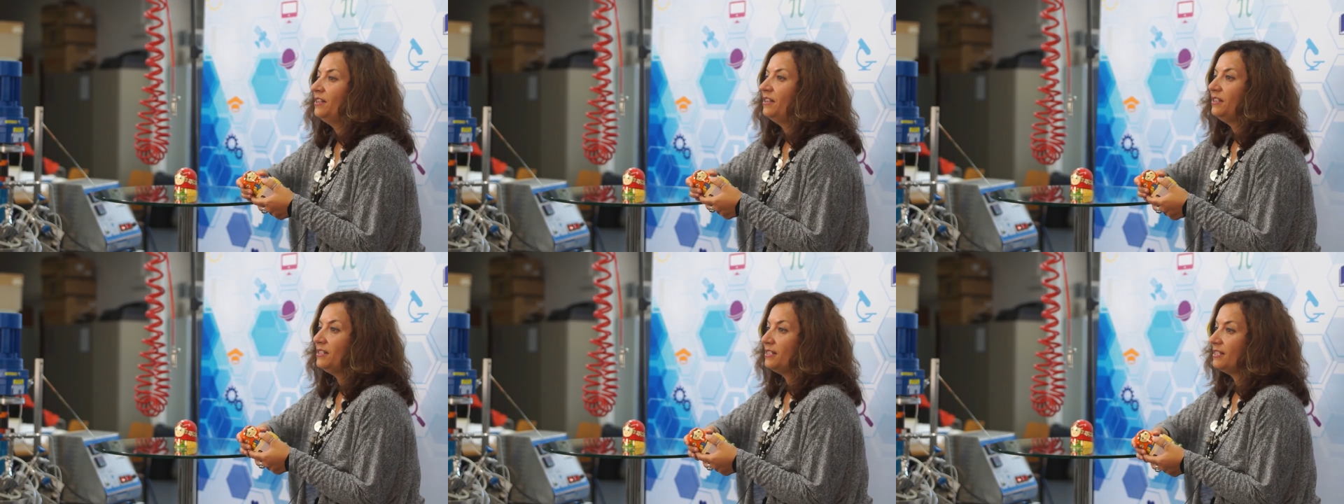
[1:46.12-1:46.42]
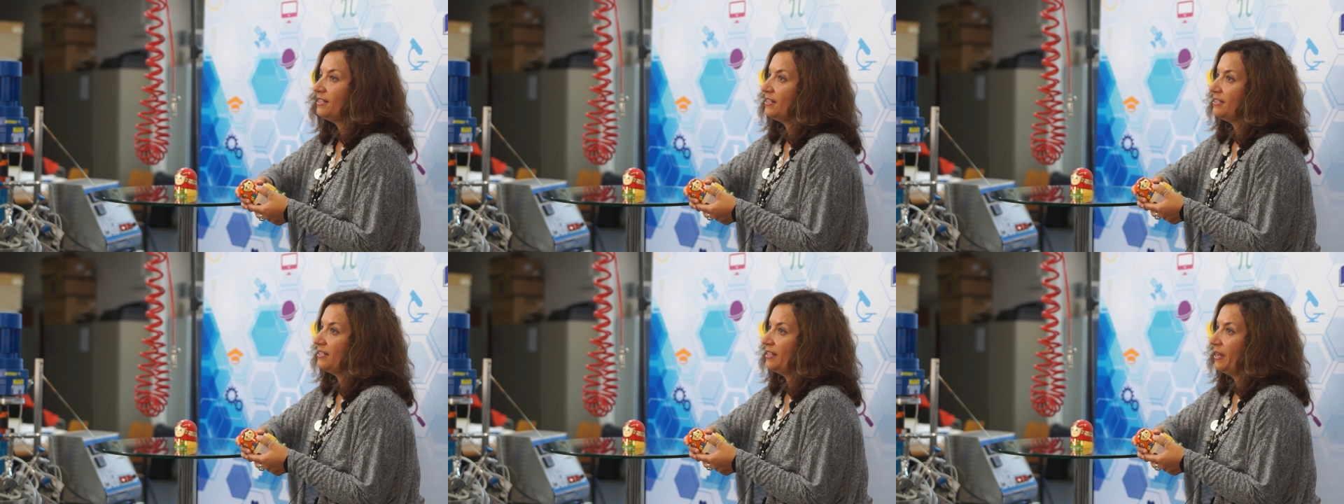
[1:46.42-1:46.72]
it's
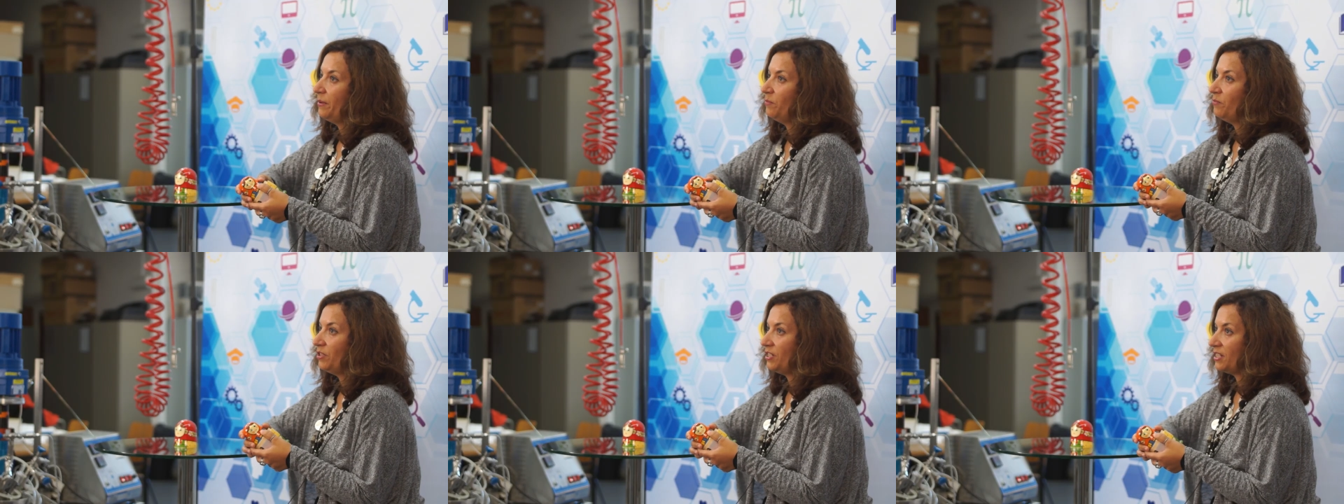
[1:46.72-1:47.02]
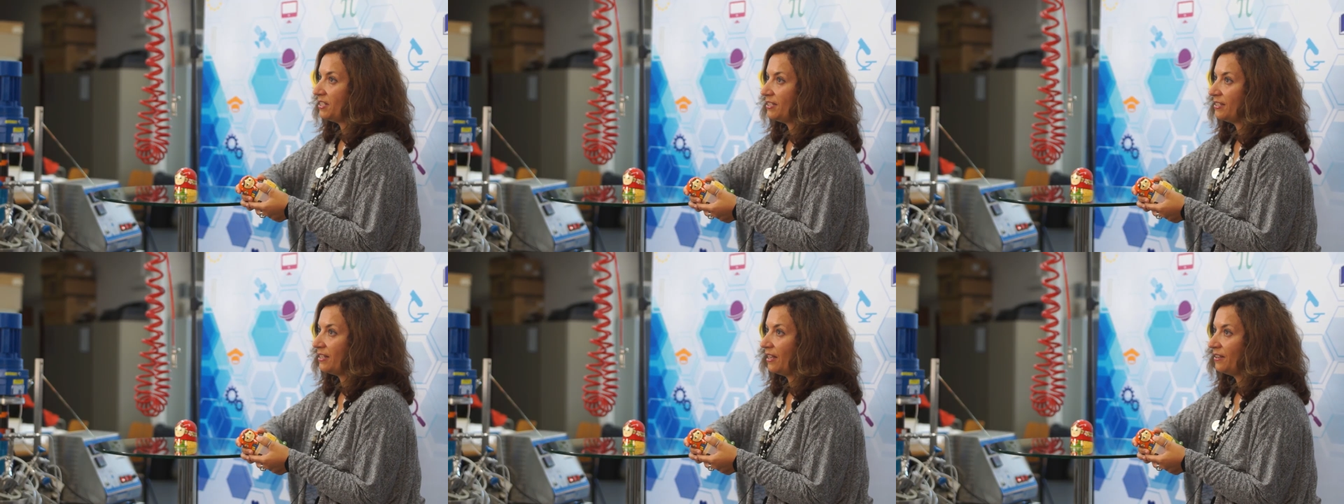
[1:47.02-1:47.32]
the same with
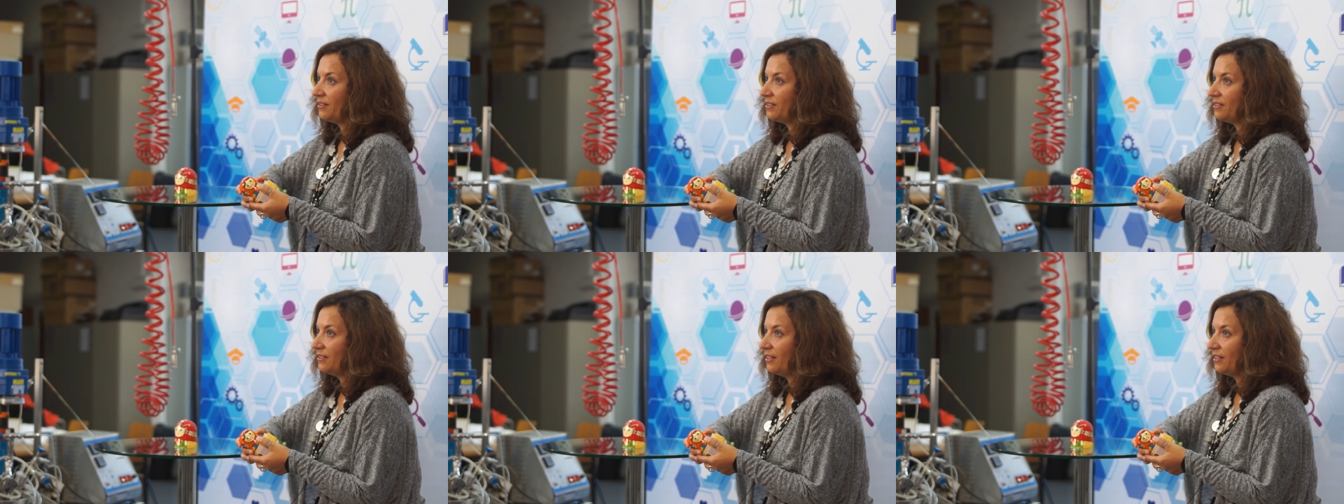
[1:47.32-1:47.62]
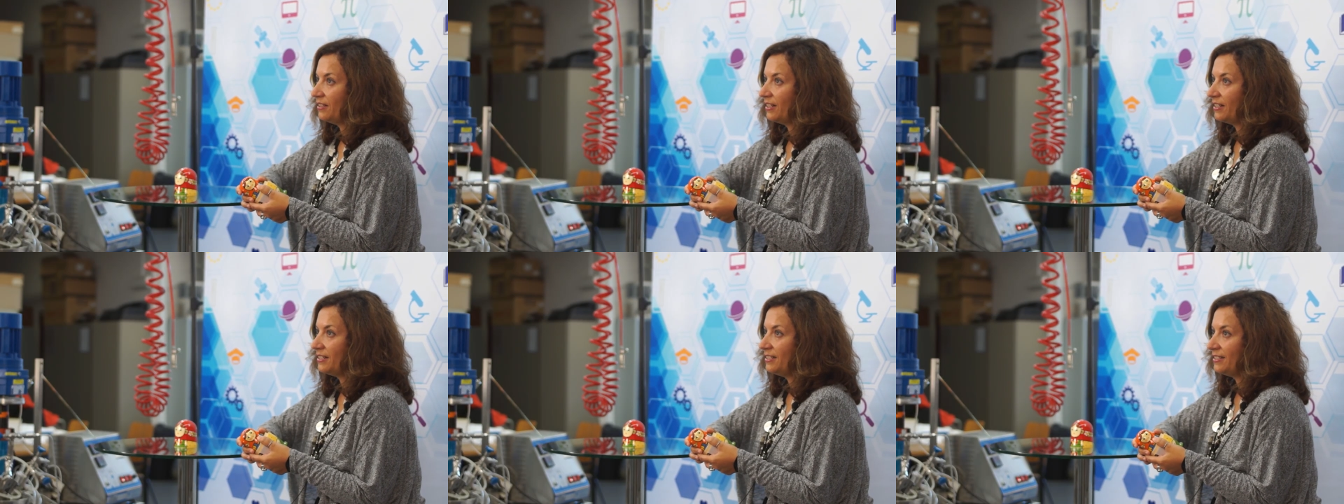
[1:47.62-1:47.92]
the stars
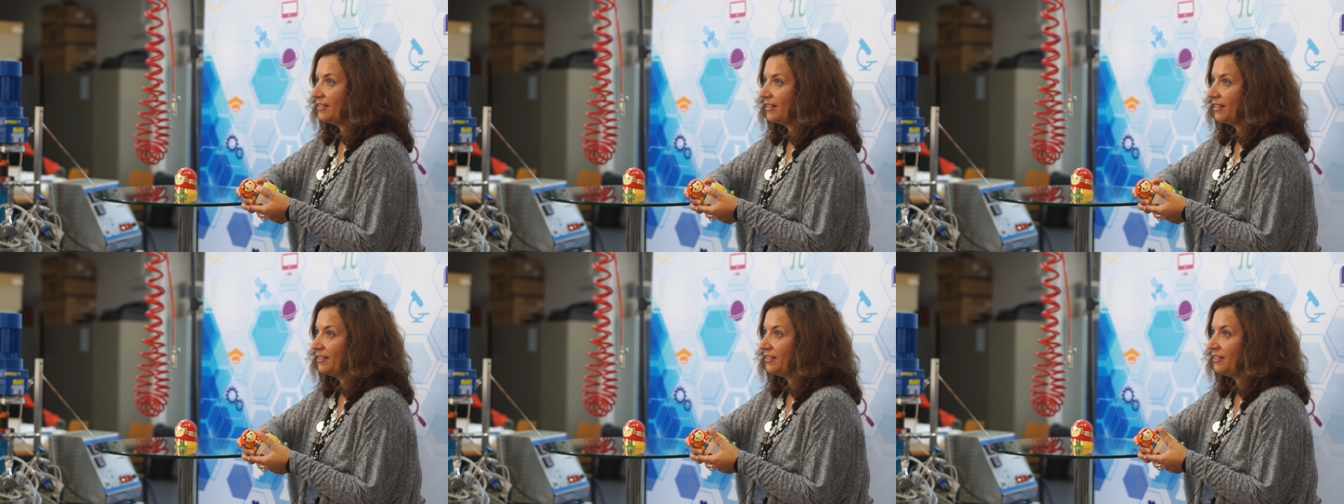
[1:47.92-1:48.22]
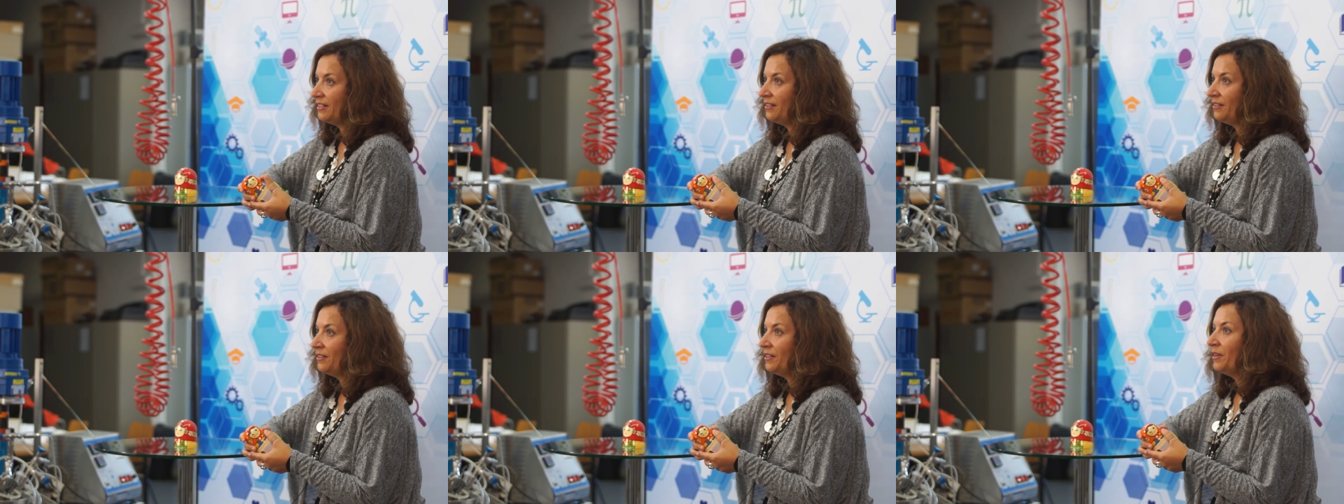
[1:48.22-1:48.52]
that I study,